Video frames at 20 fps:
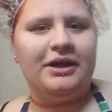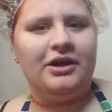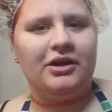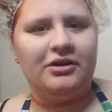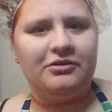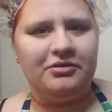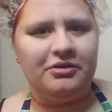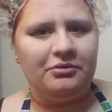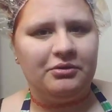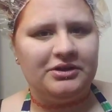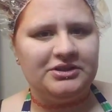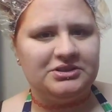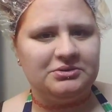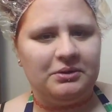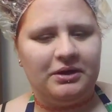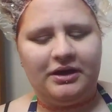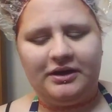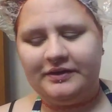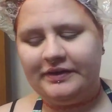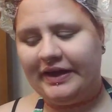my hair every once in
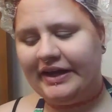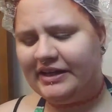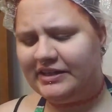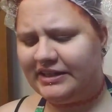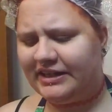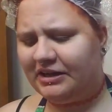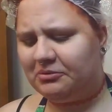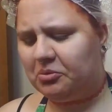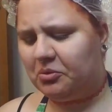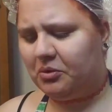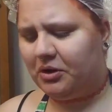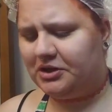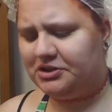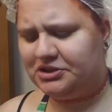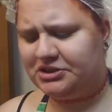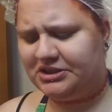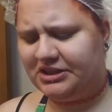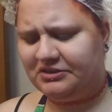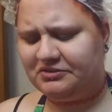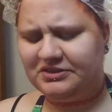a while. Lately, I've been
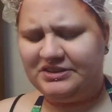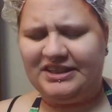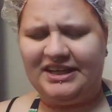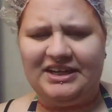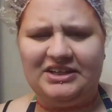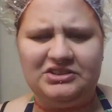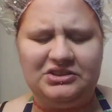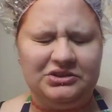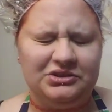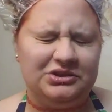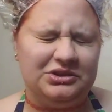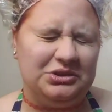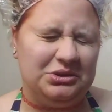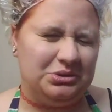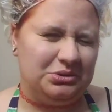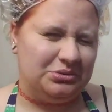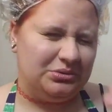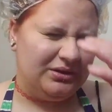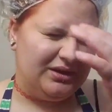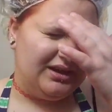washing it every day due
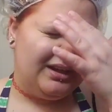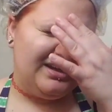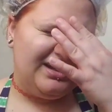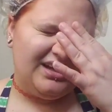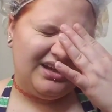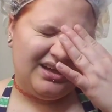to